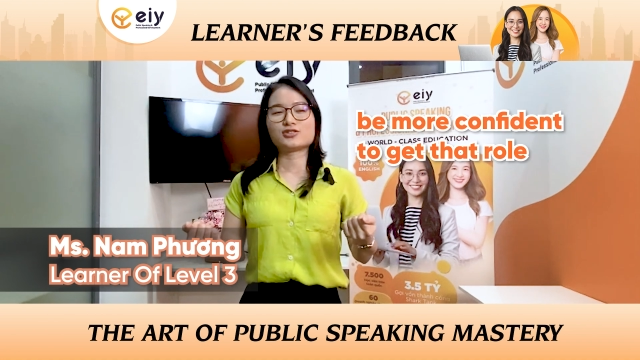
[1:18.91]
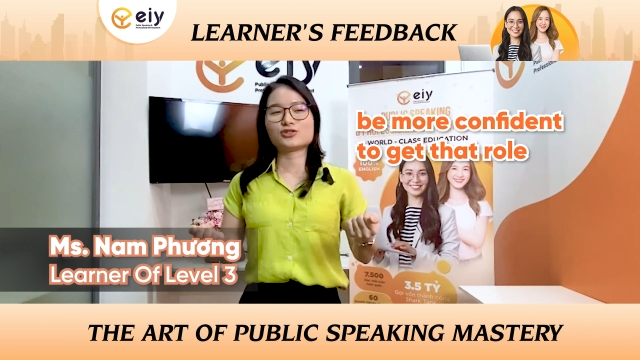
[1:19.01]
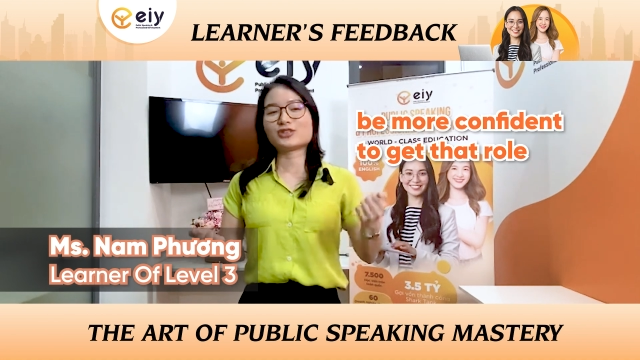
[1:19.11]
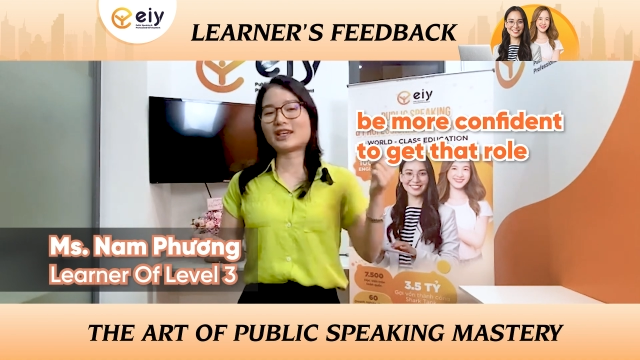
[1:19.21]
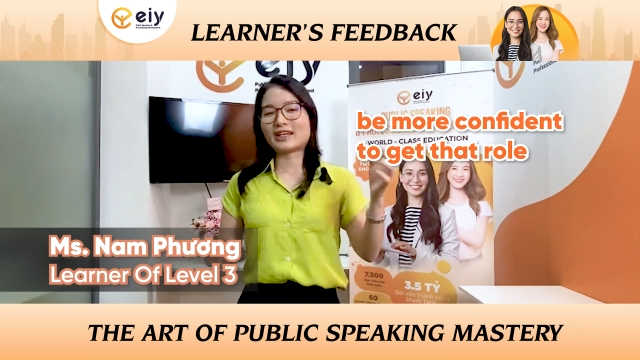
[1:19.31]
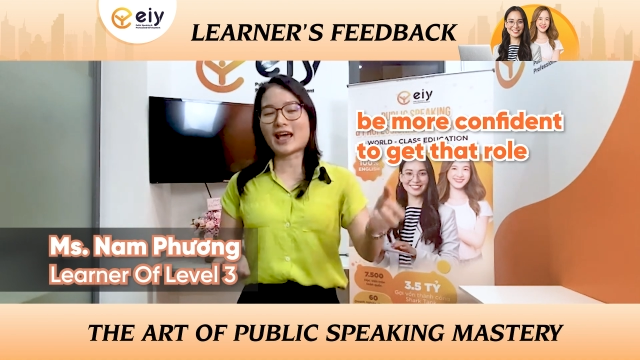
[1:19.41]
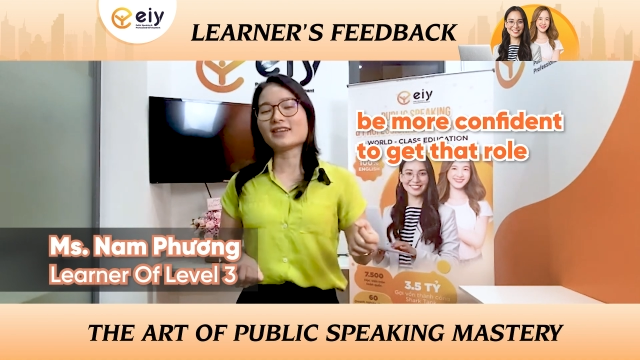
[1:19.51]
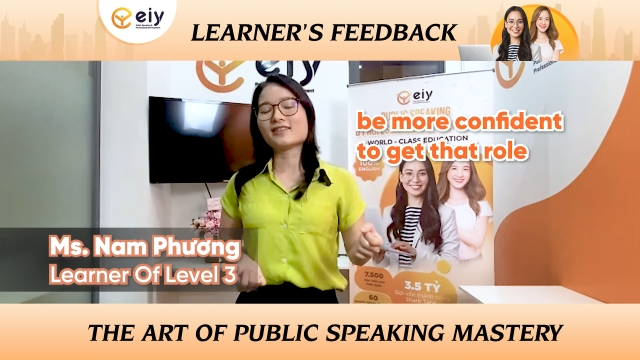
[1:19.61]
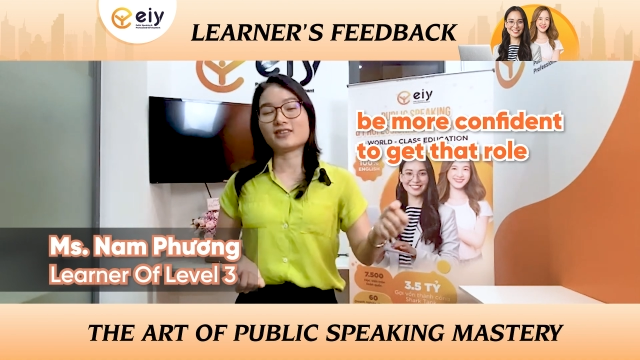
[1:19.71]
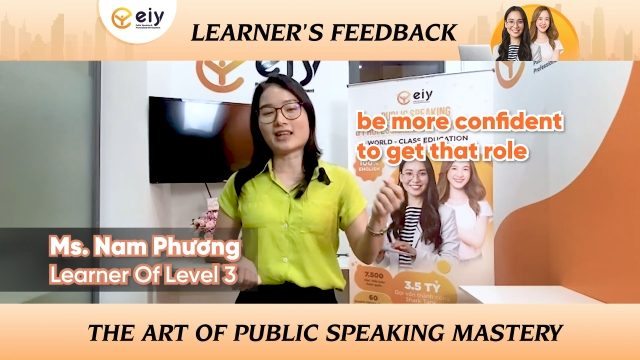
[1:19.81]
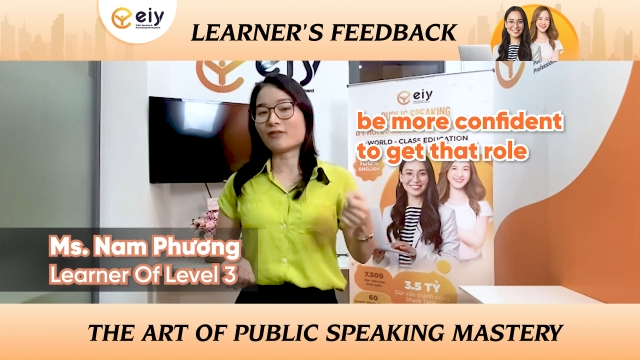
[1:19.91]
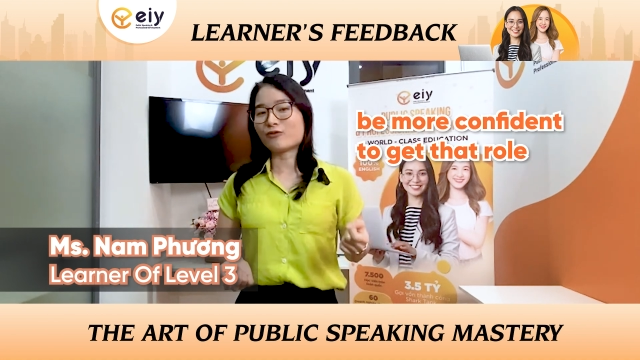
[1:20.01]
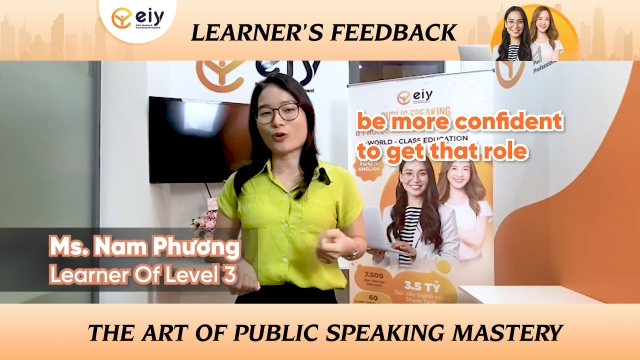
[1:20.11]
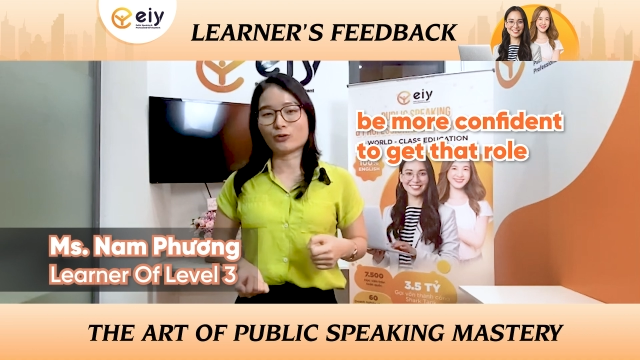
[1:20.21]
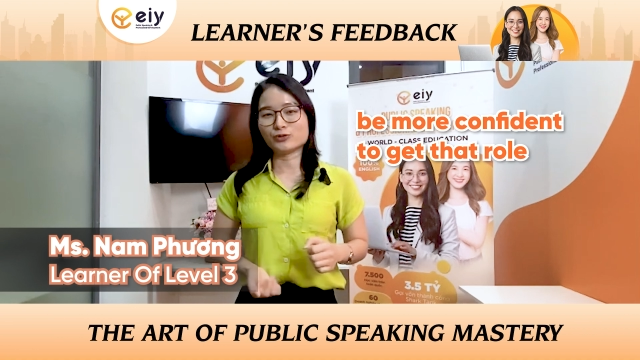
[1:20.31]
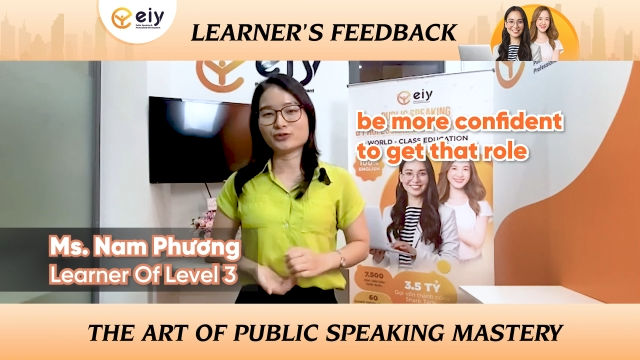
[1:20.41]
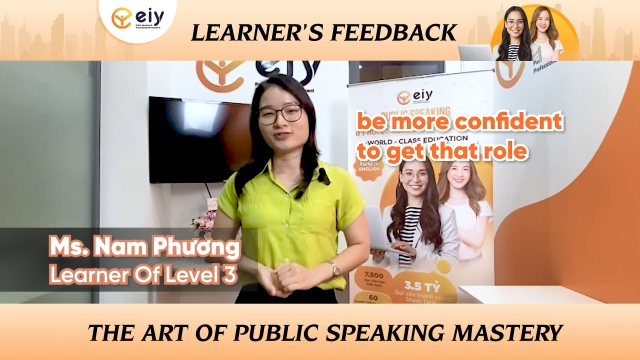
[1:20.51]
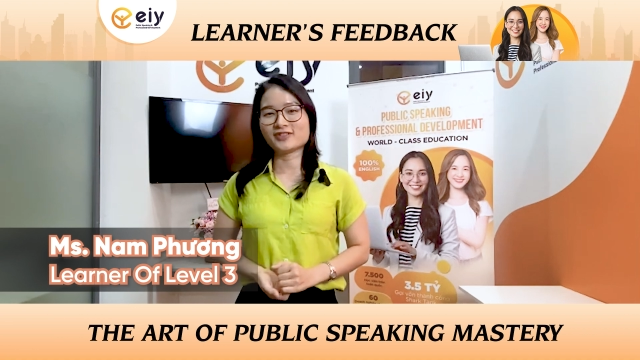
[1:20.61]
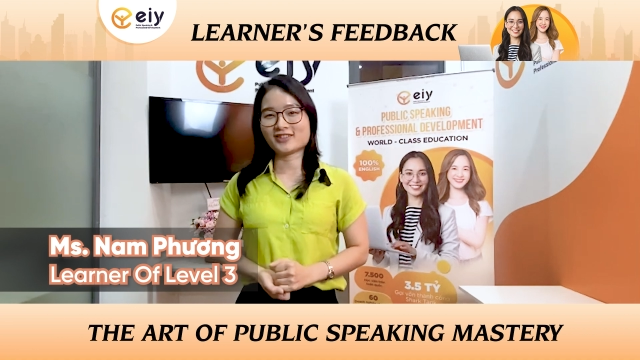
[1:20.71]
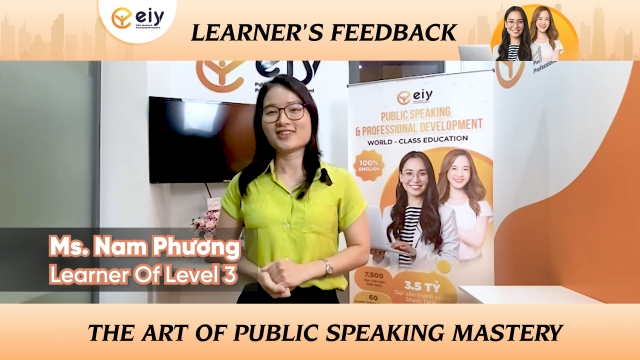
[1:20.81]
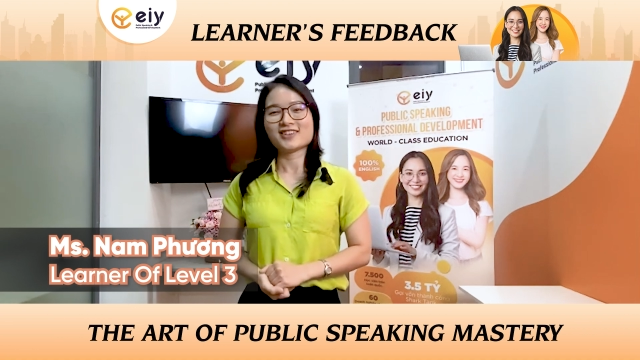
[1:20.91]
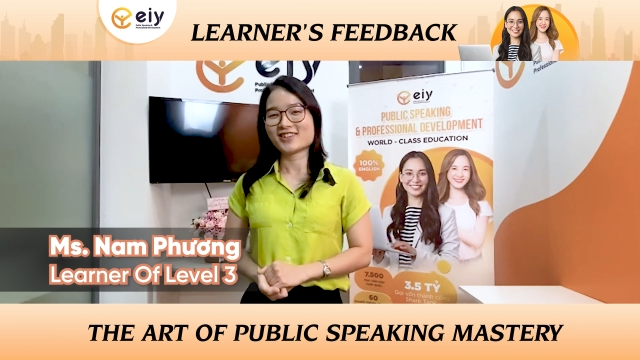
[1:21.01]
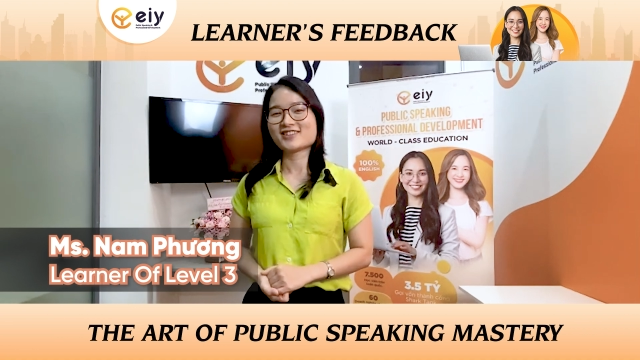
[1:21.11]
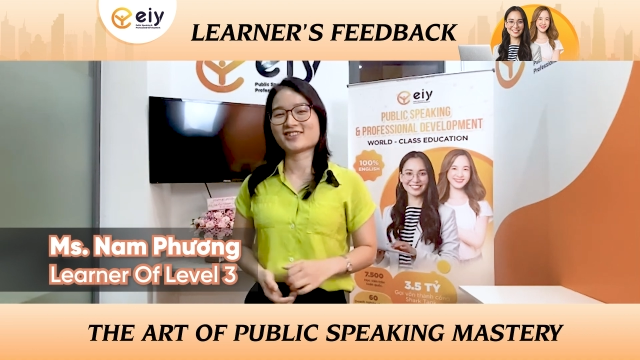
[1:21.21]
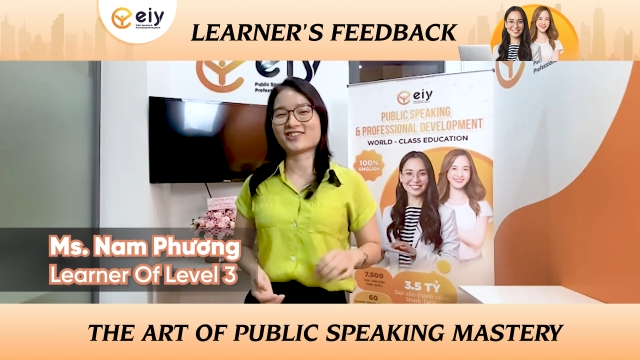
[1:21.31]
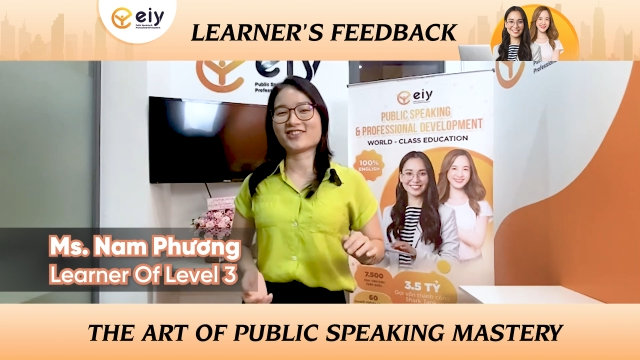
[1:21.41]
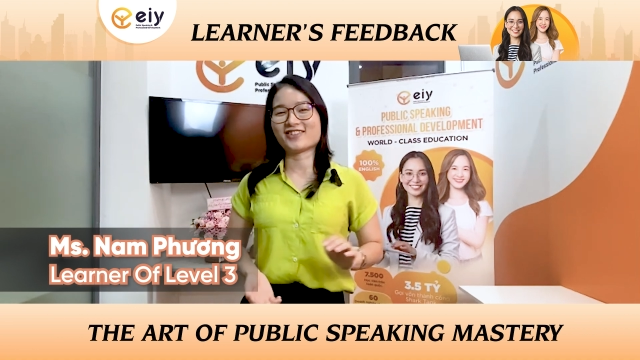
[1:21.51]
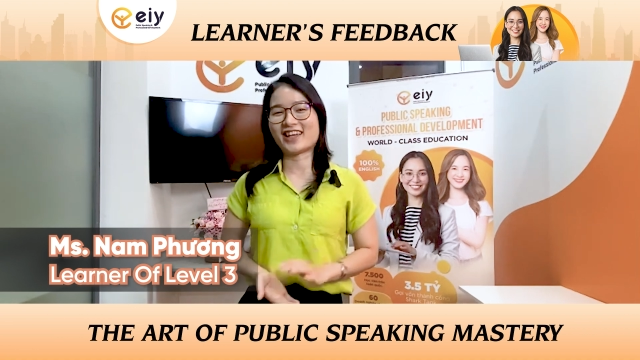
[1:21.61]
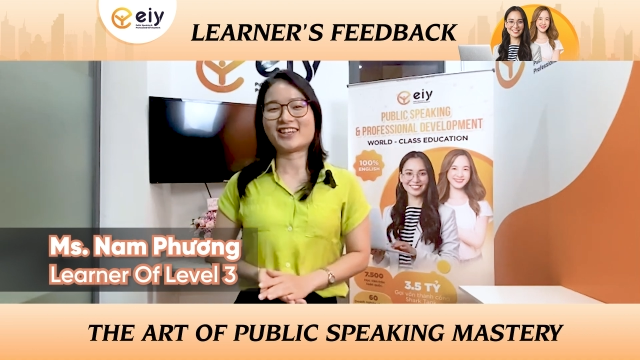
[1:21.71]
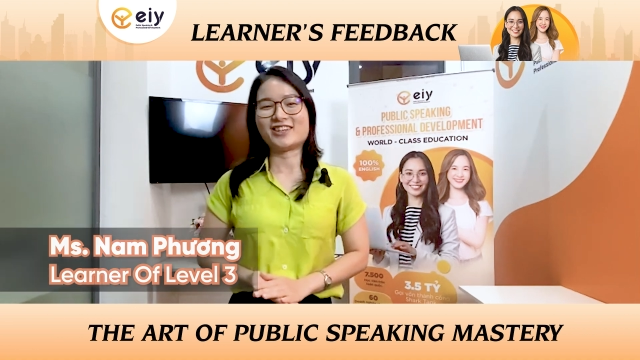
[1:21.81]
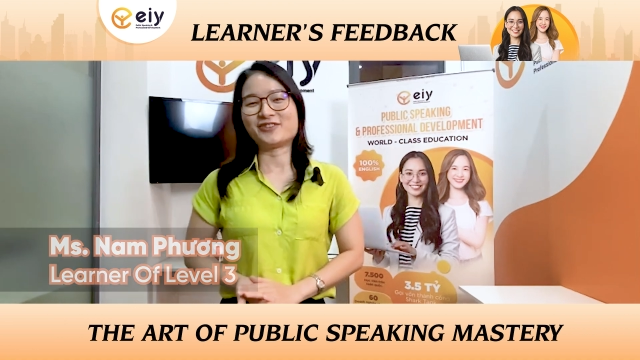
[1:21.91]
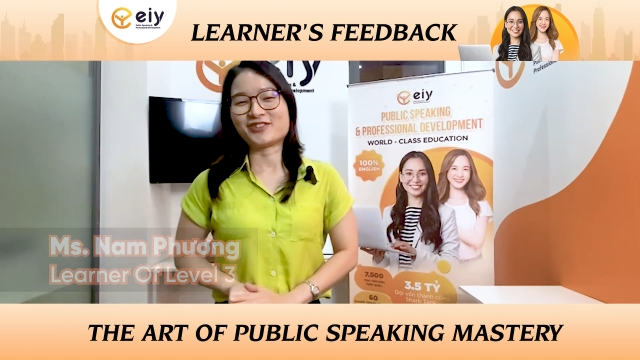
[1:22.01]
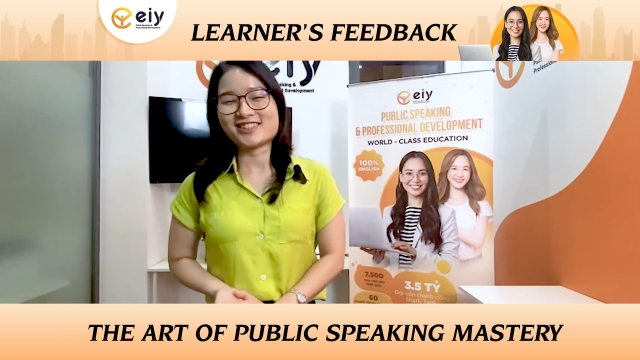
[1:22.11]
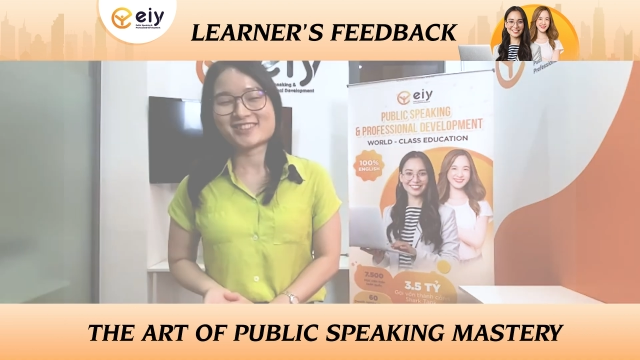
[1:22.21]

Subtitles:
to get that role. So thank you for